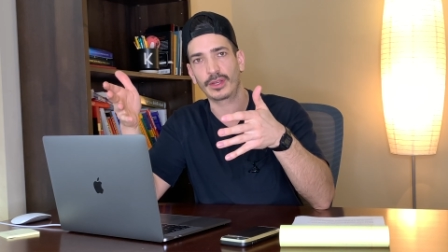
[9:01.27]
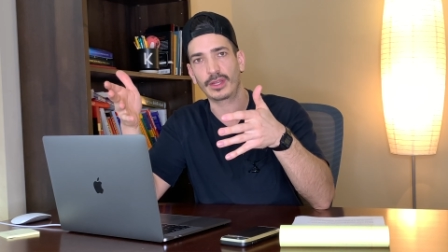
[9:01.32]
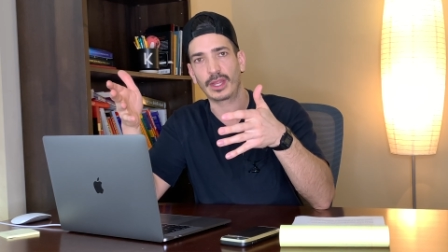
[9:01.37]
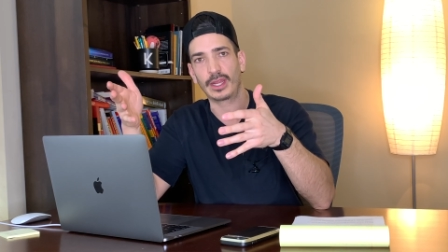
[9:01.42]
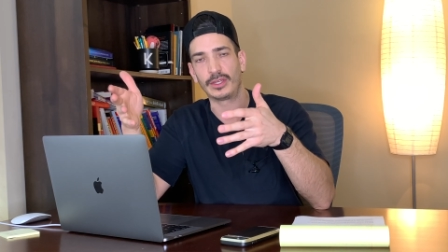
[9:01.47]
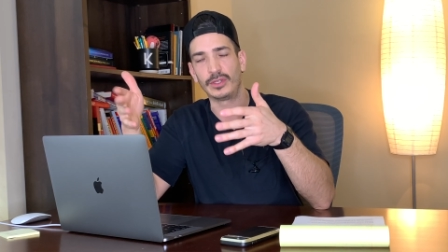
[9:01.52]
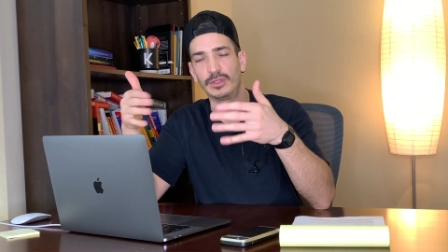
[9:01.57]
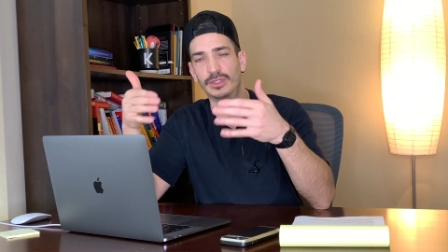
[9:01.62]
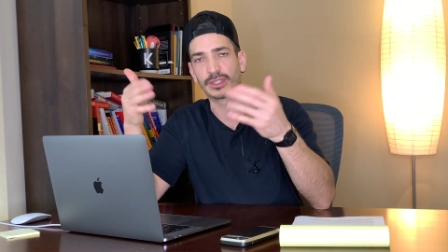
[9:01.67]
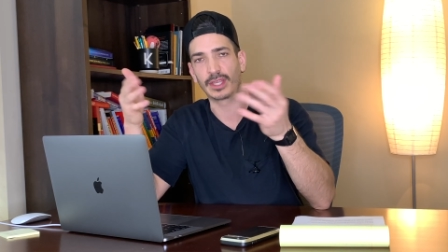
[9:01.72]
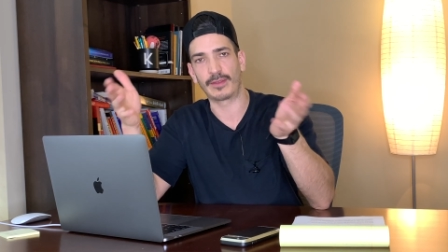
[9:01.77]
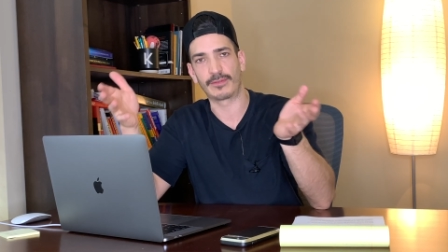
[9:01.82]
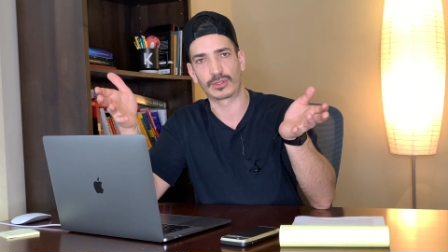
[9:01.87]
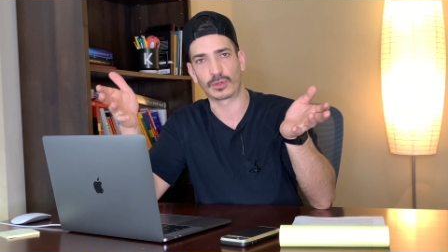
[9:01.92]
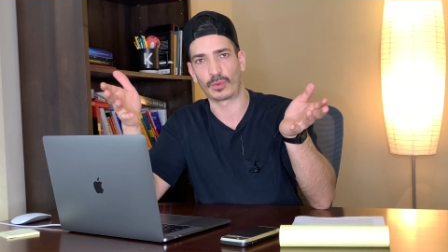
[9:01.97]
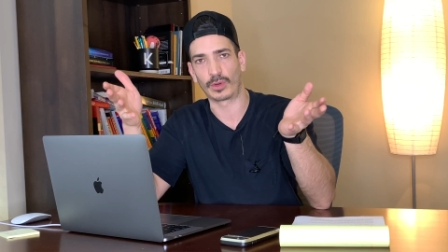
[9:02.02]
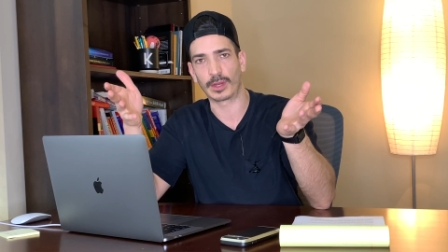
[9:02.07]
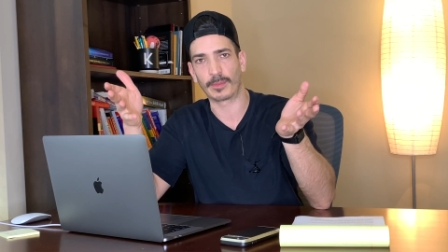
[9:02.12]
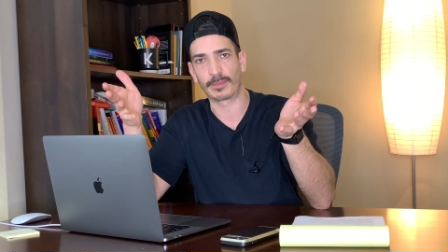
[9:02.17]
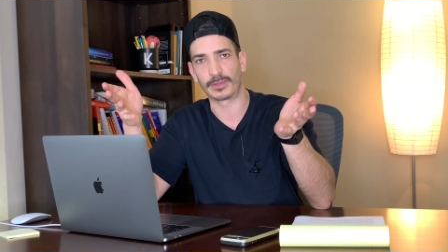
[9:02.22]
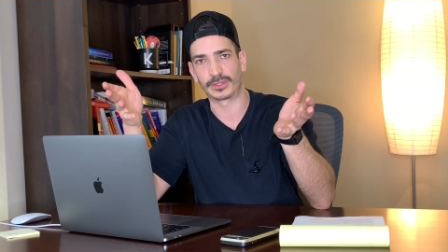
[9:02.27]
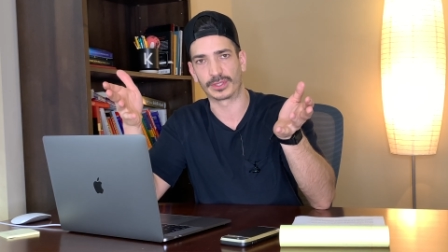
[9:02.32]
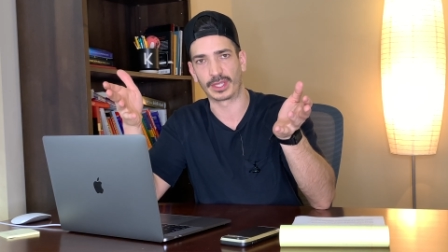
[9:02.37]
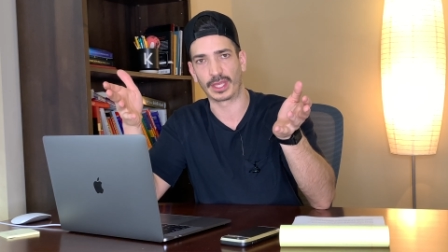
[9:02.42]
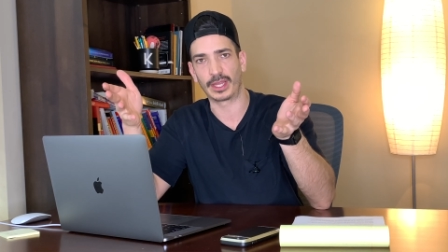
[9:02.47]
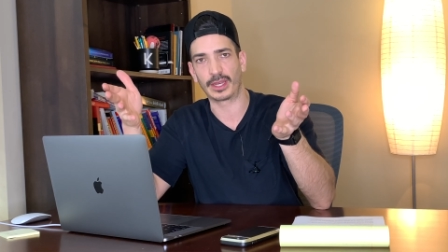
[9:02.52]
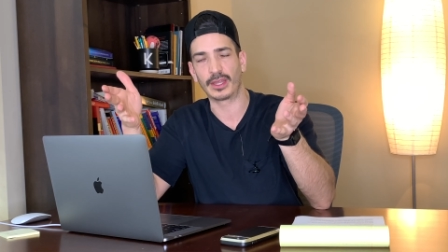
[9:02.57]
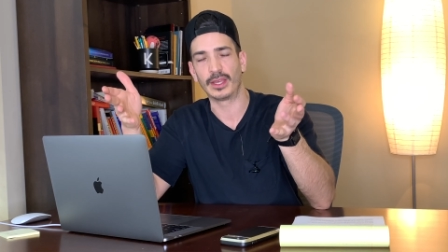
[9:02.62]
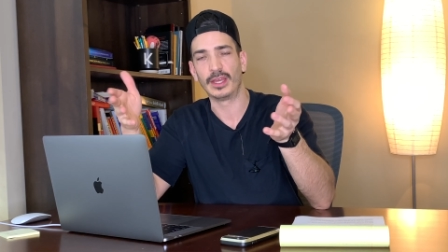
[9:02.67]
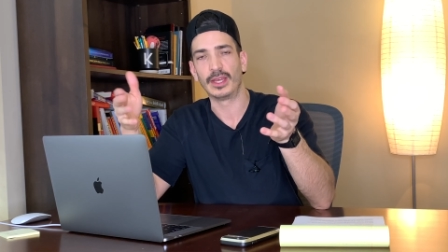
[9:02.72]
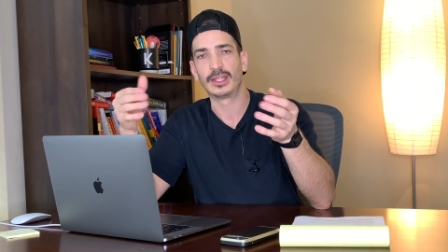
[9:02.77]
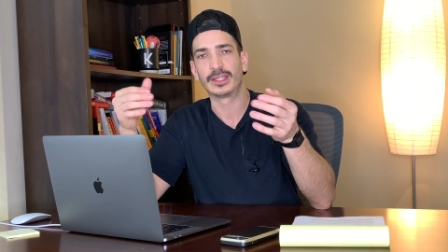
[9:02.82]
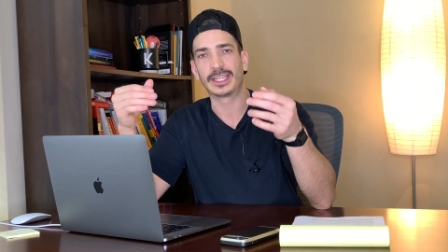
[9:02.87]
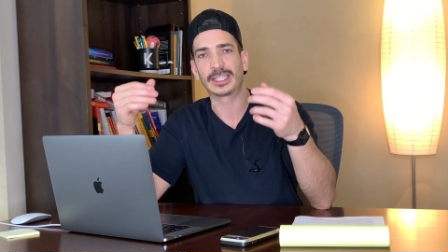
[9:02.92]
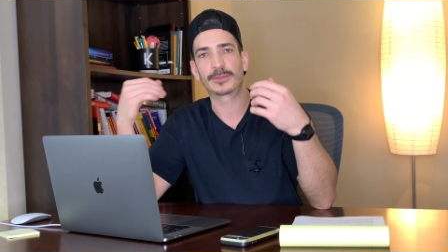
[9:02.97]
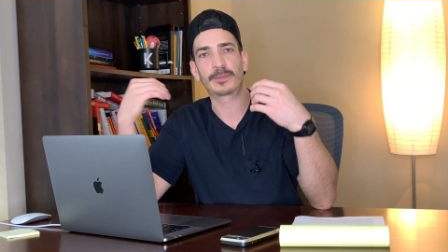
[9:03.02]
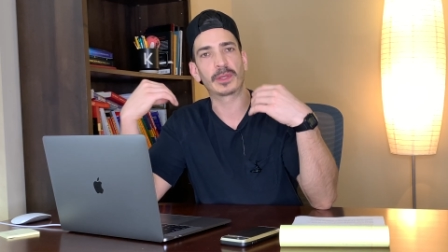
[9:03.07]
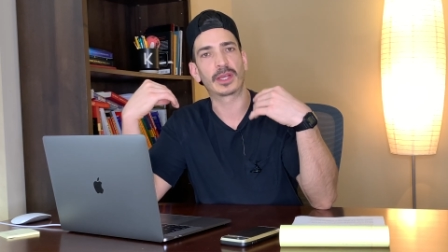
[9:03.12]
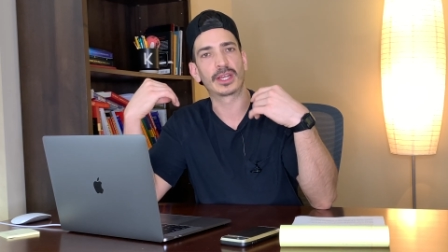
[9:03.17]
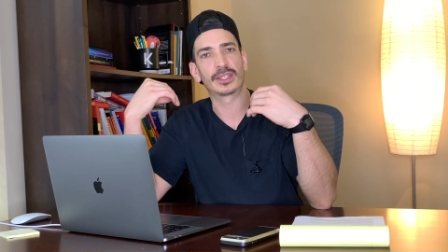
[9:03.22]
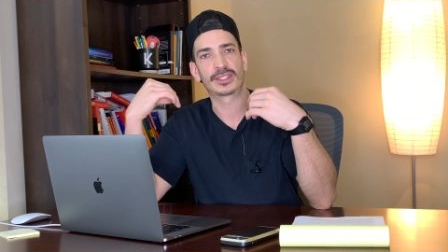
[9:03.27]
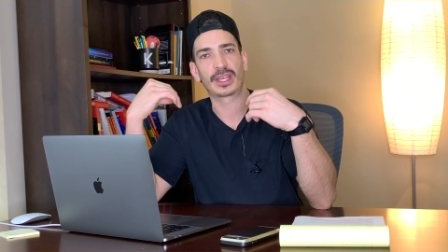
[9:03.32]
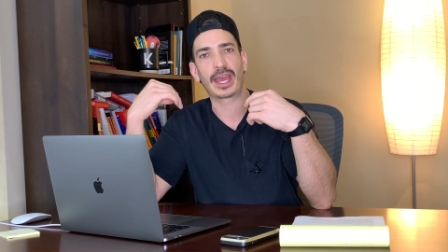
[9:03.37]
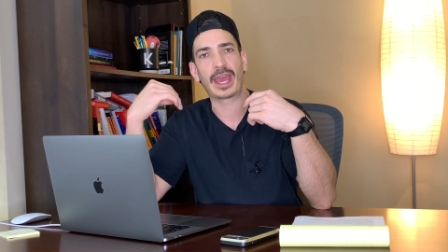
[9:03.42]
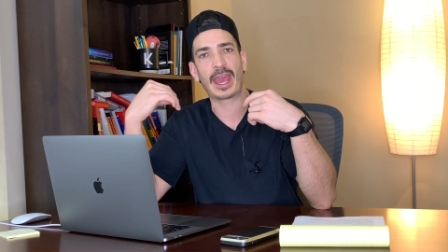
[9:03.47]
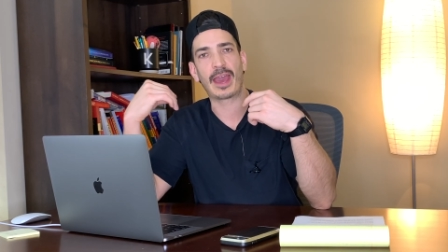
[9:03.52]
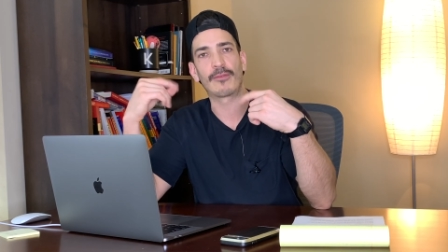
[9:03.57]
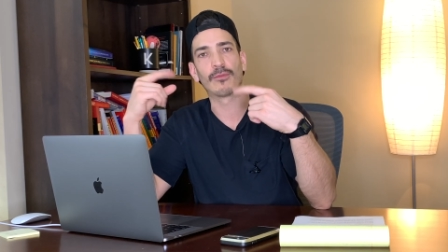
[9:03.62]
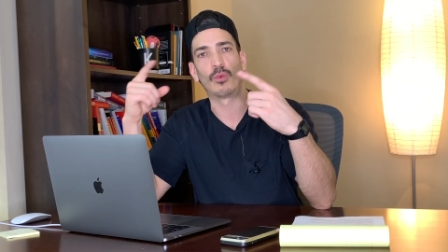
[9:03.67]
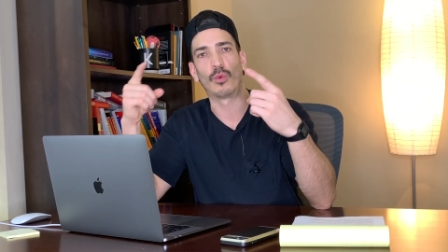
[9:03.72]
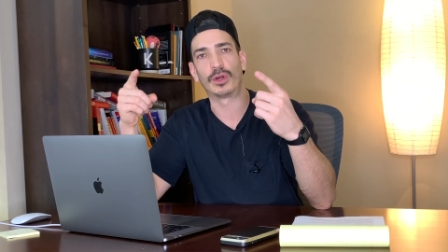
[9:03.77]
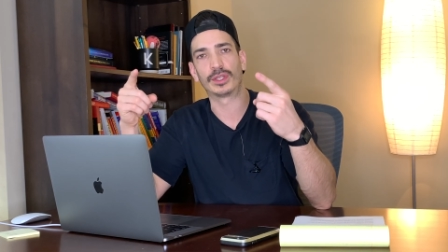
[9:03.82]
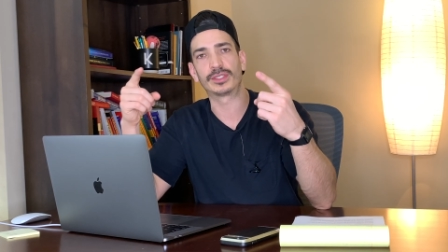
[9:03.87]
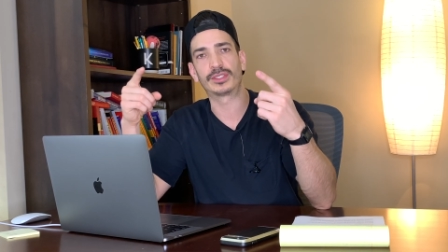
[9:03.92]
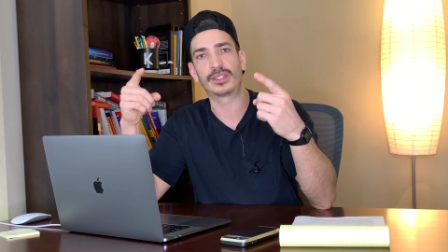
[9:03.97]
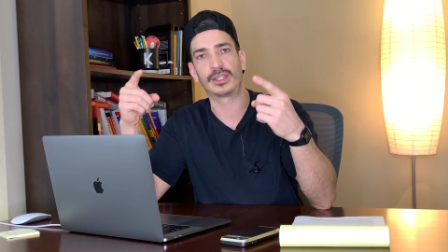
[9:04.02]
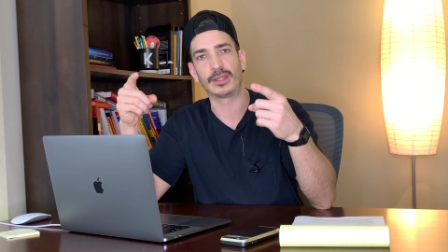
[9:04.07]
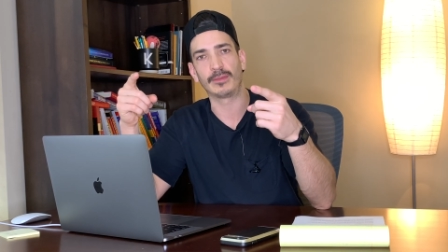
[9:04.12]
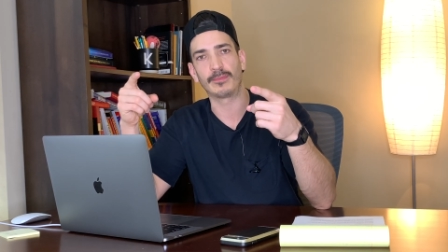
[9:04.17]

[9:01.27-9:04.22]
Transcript: and you save 20%. That's because I have one team